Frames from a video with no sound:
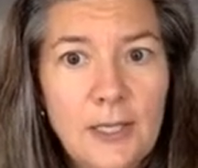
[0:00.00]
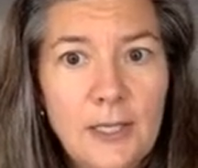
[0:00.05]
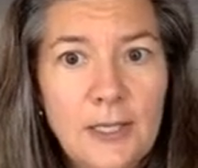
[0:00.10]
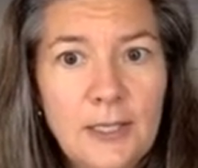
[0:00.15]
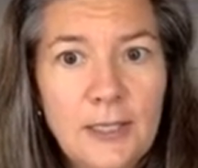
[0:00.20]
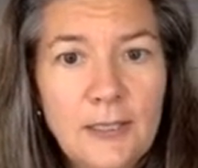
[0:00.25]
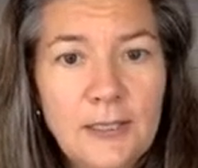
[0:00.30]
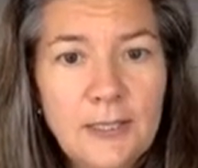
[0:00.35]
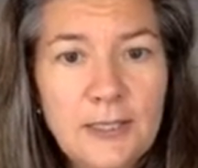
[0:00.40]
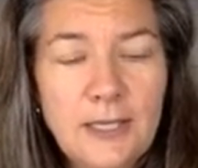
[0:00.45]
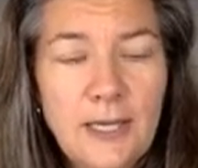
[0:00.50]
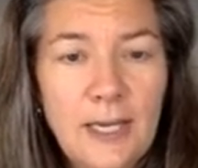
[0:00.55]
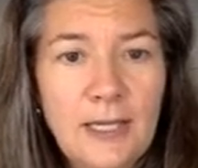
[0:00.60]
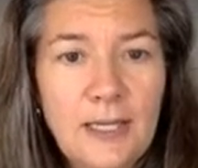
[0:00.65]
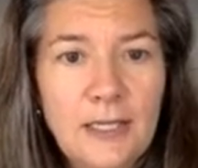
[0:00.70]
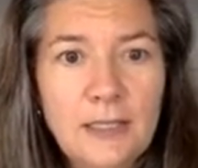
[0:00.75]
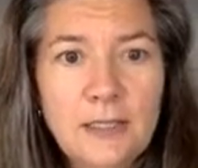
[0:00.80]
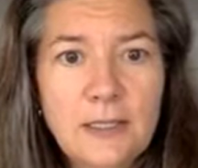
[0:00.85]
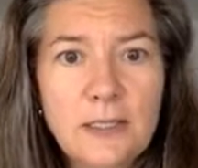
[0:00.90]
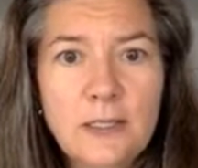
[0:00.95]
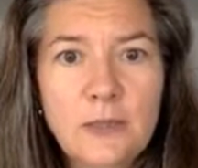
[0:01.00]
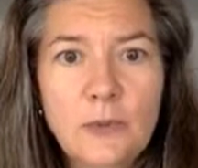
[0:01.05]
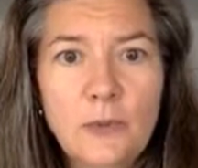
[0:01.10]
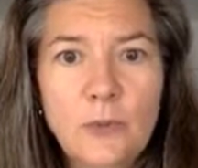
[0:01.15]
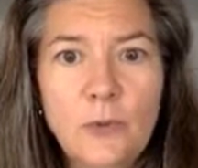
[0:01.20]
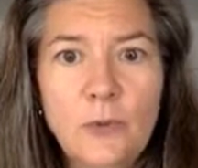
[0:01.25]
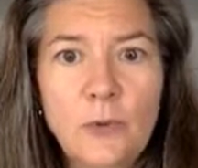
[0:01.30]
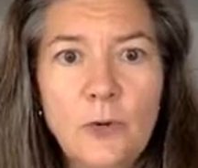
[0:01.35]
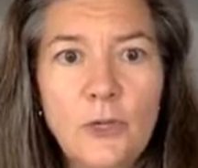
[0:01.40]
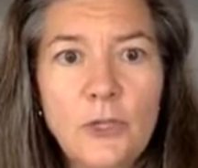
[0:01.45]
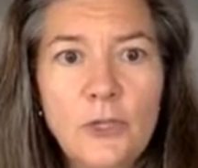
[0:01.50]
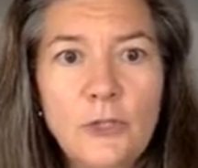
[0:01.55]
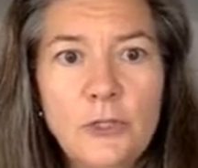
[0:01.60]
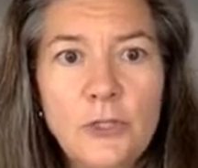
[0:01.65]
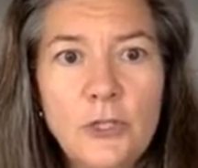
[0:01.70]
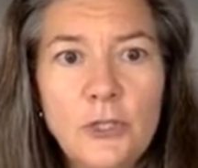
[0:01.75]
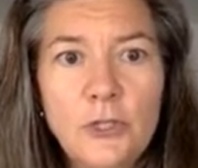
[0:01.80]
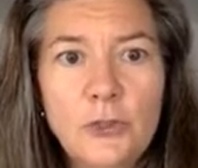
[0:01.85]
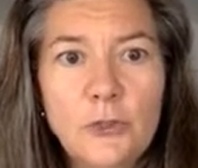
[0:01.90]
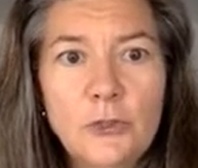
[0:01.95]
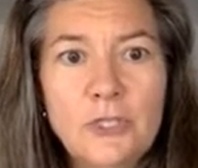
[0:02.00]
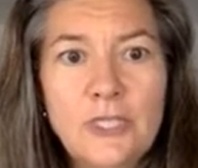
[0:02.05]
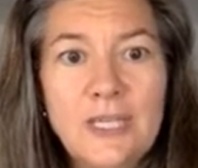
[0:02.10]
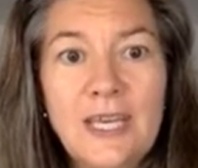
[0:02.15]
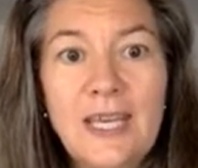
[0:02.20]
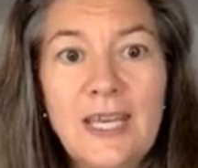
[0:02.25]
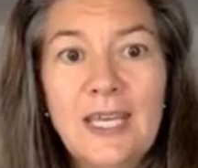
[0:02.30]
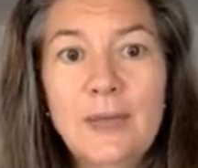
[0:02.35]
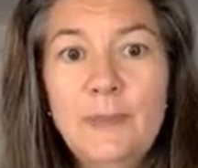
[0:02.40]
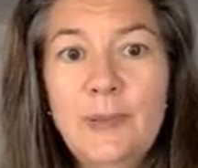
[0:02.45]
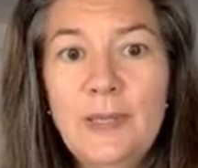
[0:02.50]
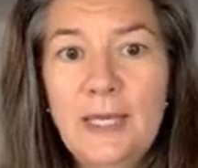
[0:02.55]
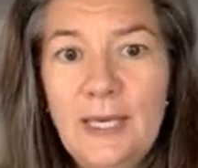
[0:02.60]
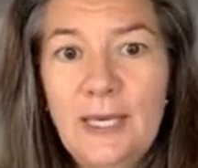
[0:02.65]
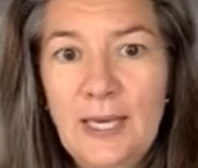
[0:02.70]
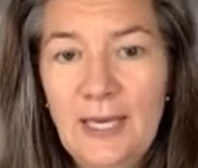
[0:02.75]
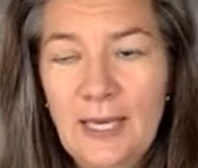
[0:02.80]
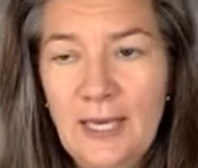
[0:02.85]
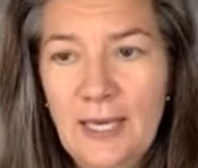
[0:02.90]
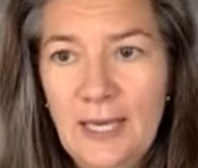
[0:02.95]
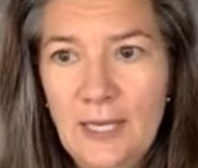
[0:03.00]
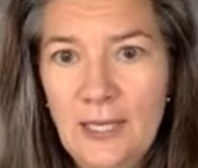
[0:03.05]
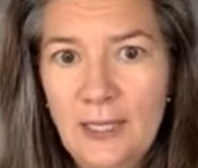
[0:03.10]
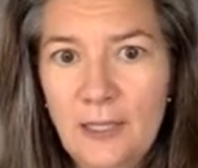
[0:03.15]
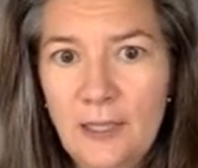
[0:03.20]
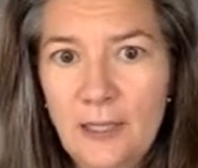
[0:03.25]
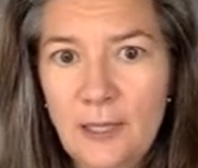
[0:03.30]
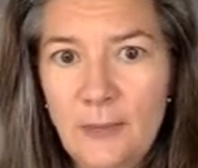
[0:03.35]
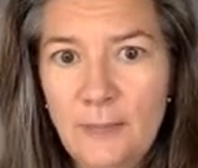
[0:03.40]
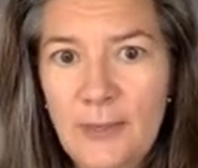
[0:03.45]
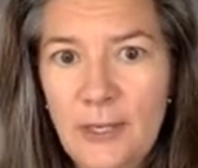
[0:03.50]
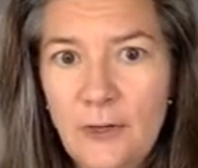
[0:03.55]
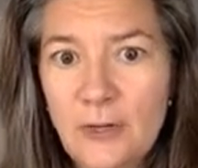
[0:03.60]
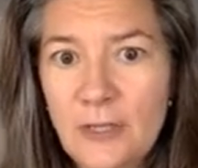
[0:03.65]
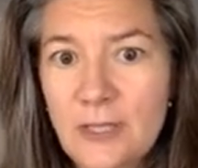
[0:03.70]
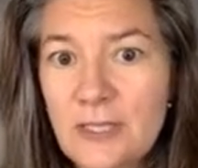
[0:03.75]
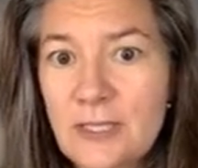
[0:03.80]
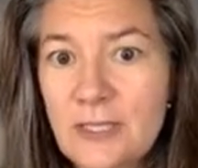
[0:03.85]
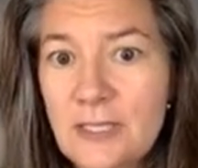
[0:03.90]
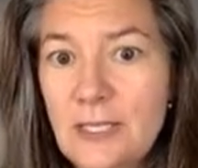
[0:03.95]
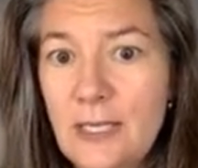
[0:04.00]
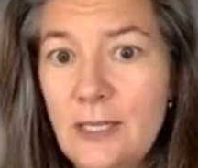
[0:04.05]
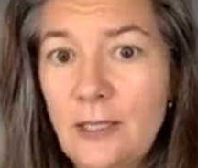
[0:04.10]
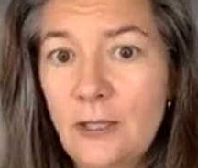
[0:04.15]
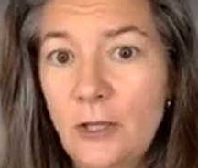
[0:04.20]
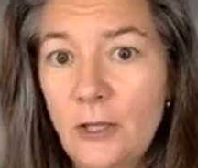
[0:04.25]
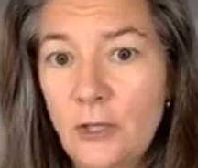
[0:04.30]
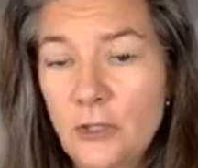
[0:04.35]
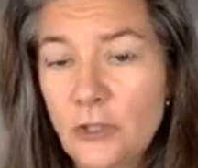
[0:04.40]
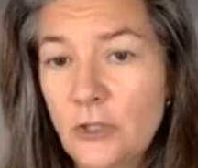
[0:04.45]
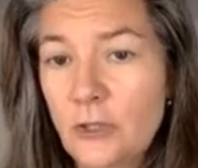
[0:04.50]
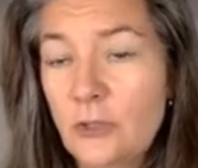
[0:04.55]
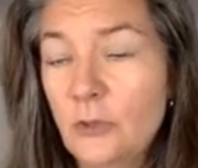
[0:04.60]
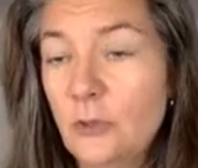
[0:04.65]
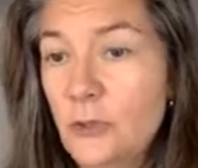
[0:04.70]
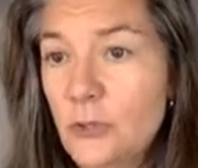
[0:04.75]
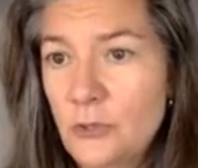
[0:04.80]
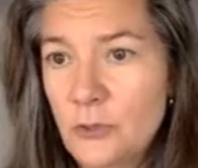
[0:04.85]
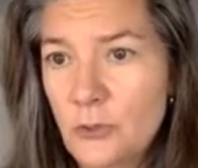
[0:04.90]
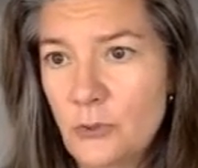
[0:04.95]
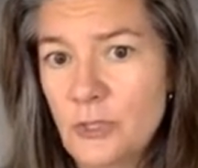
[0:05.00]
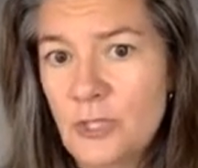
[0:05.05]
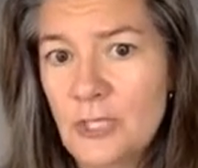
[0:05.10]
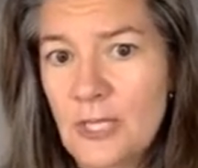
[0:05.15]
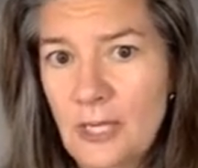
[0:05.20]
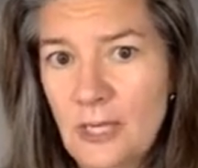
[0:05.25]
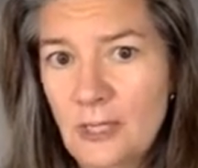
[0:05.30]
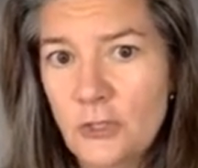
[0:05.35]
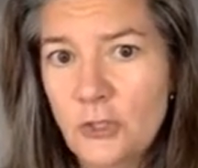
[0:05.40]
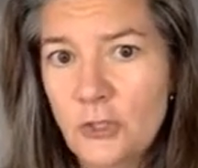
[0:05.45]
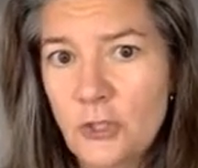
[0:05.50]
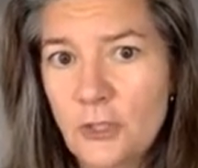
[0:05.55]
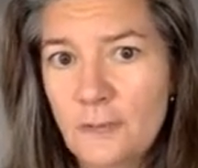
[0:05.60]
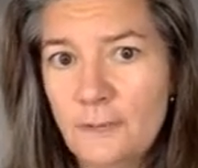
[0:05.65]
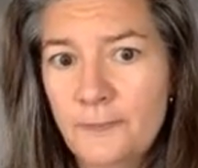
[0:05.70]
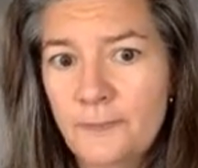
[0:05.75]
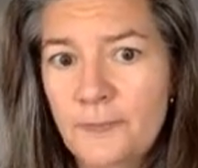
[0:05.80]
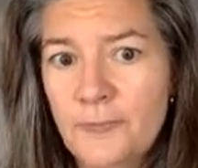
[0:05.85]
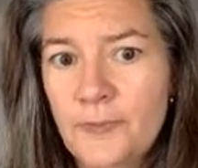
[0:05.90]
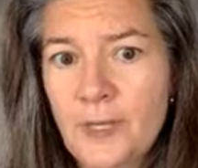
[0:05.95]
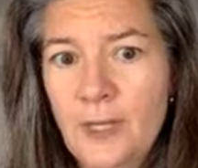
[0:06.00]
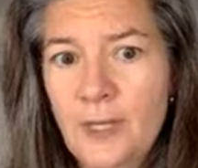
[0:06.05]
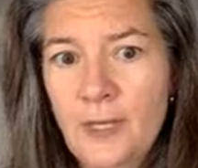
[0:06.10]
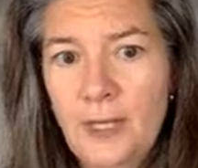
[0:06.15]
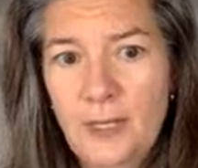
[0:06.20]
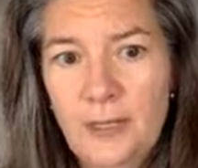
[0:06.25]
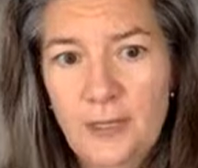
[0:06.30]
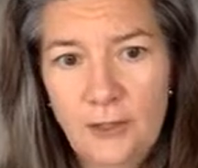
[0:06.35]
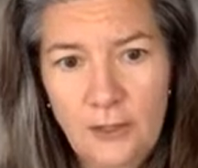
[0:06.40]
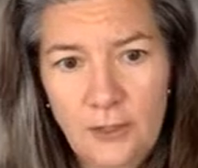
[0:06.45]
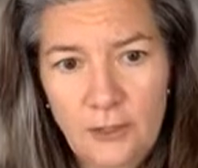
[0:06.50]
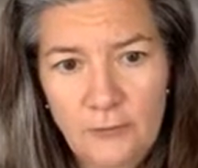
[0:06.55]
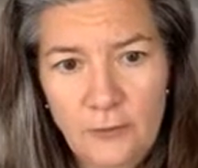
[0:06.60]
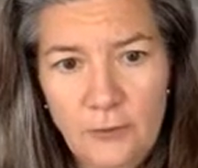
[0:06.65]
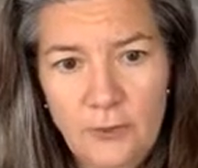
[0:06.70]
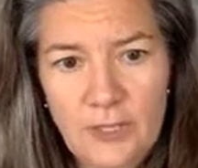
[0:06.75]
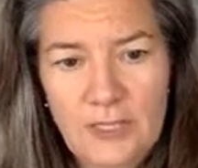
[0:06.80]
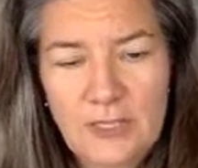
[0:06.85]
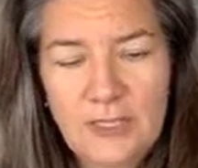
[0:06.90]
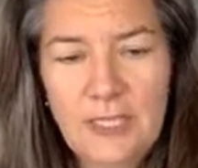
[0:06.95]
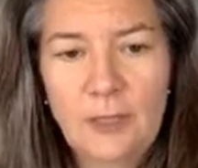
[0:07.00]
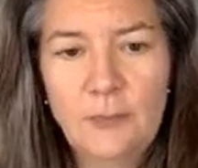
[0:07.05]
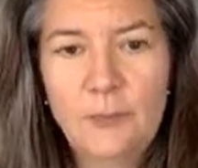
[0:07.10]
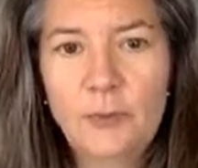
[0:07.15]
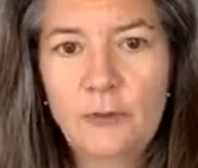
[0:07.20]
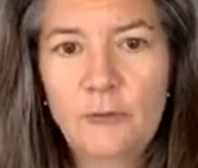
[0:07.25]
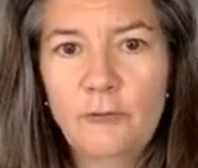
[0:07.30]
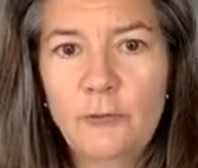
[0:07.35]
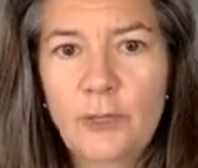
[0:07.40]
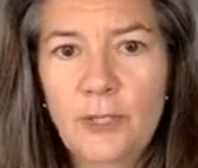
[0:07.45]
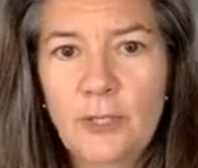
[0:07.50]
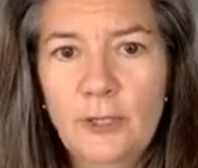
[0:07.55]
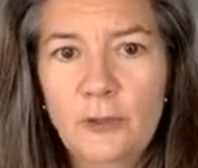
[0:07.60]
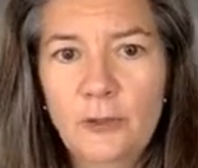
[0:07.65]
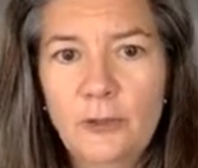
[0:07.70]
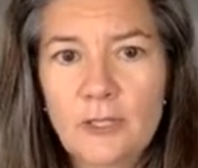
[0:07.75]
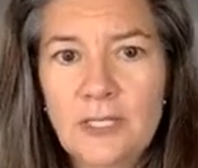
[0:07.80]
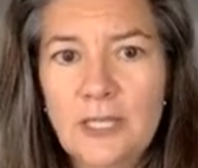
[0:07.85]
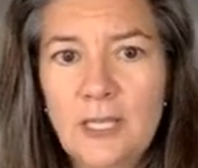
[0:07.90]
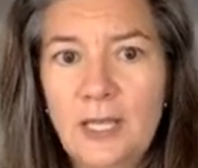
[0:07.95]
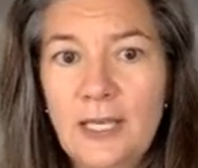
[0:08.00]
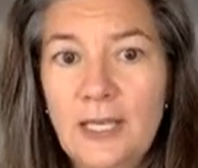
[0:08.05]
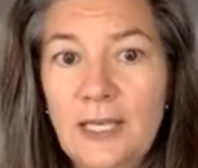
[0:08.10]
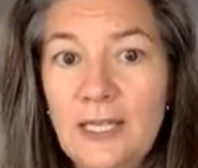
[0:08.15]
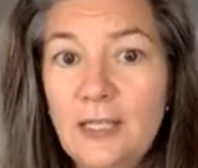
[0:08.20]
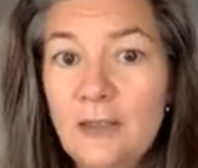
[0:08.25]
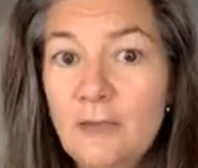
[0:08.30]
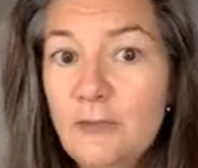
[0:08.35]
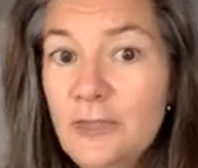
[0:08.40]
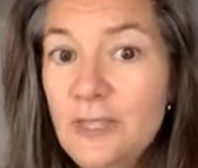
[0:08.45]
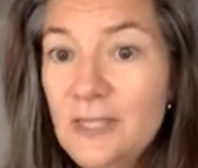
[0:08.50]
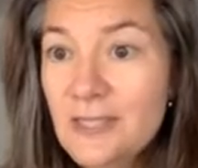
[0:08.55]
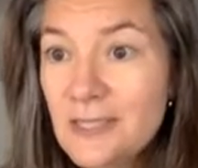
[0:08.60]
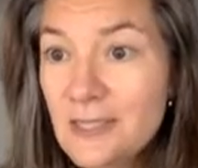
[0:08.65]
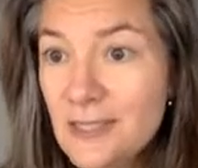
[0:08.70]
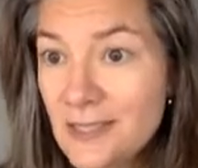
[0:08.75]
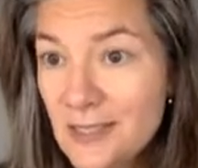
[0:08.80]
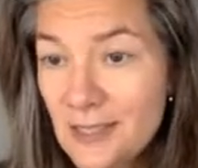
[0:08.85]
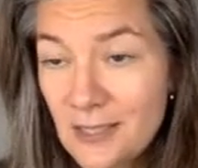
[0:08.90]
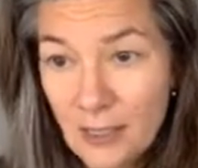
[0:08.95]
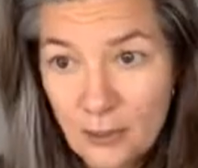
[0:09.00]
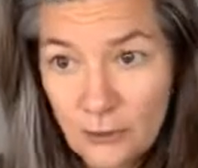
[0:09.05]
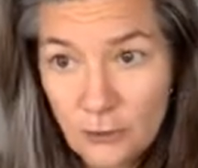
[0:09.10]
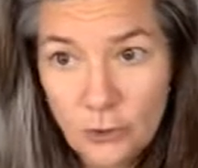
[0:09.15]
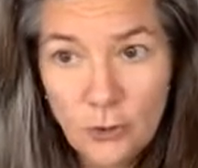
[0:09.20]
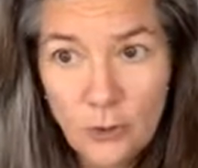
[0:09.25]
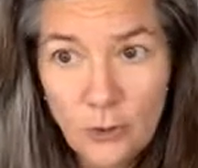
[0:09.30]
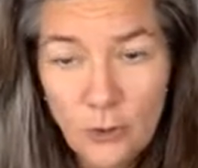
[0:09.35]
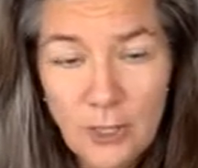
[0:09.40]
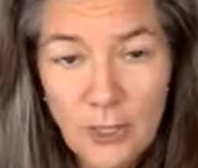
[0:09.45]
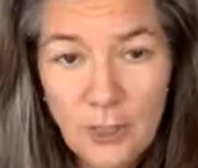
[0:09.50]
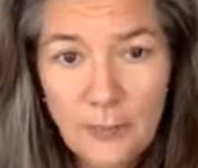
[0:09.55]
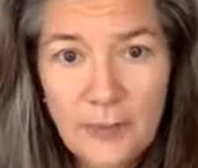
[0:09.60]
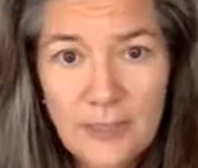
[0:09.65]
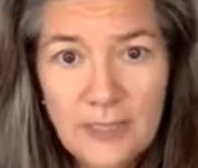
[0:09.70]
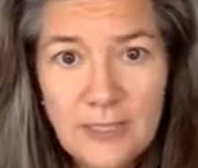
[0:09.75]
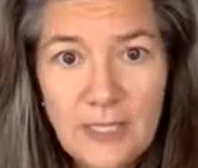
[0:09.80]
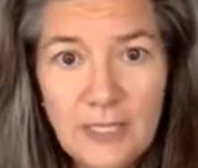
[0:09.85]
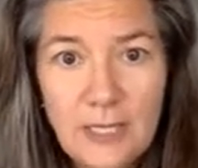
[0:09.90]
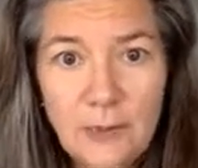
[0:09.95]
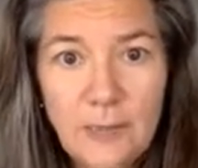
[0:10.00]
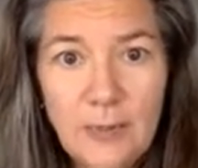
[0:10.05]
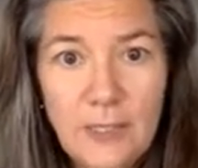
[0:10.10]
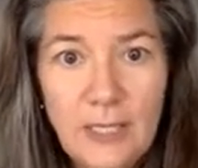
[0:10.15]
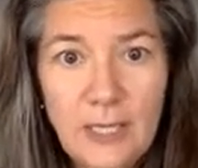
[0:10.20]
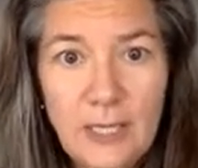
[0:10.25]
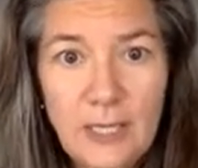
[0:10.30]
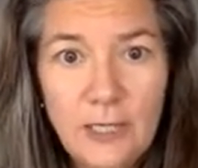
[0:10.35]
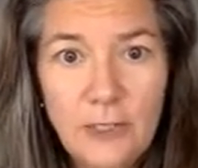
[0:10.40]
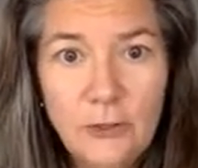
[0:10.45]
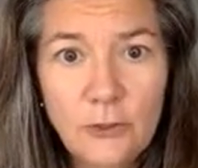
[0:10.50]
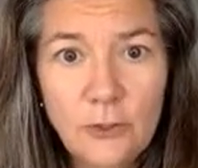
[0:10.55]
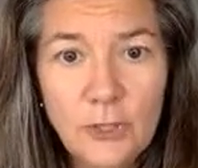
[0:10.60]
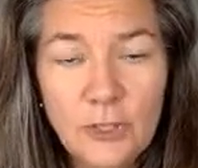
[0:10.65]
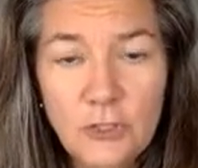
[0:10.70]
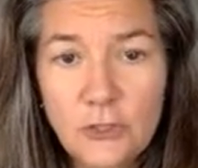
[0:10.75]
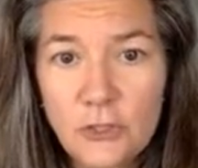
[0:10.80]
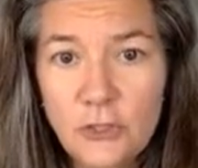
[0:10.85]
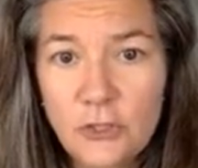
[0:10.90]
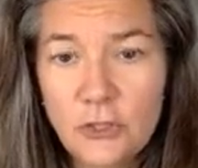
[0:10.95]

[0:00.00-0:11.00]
In science, we want you to use APA, American Psychological Association. And I'll give you an example of what it looks like. If this does not show up as APA, you can just